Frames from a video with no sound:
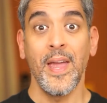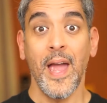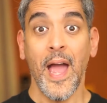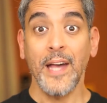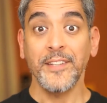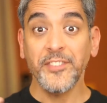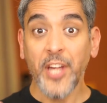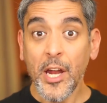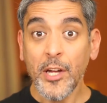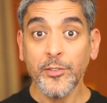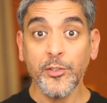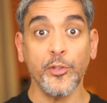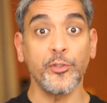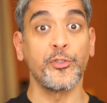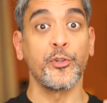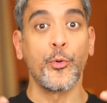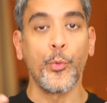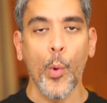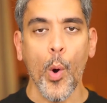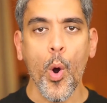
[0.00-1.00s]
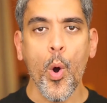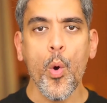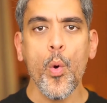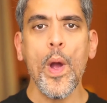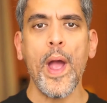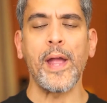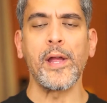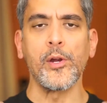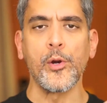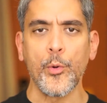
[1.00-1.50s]
As characters grow
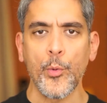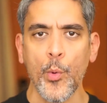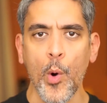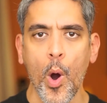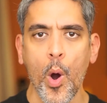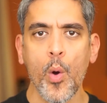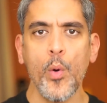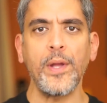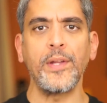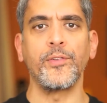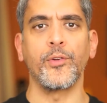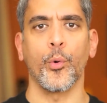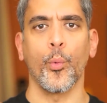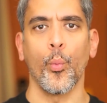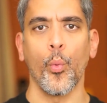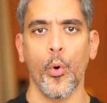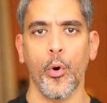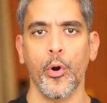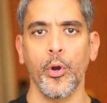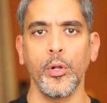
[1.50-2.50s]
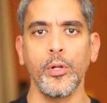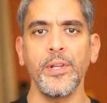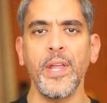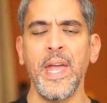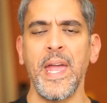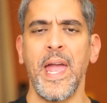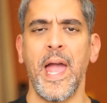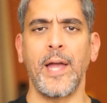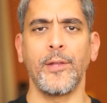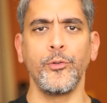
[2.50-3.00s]
and grow in their world
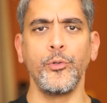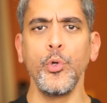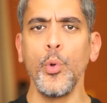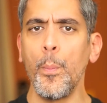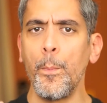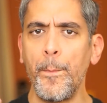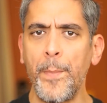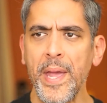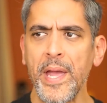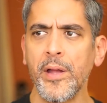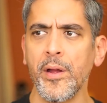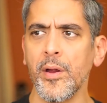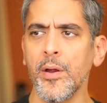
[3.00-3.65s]
and do bigger